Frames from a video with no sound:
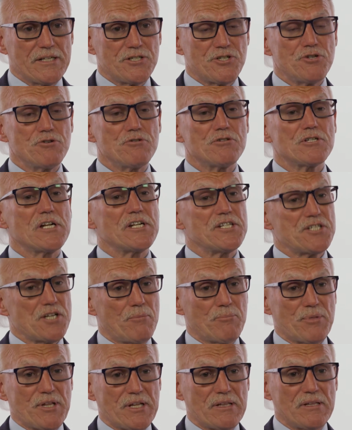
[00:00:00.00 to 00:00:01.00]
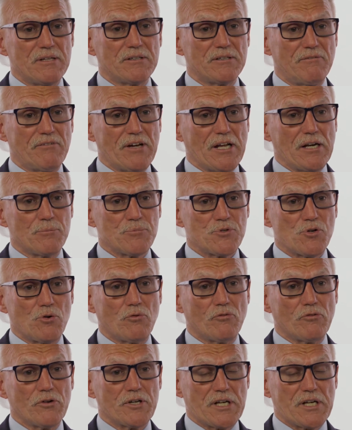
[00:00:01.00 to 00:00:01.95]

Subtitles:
It's usually something that develops over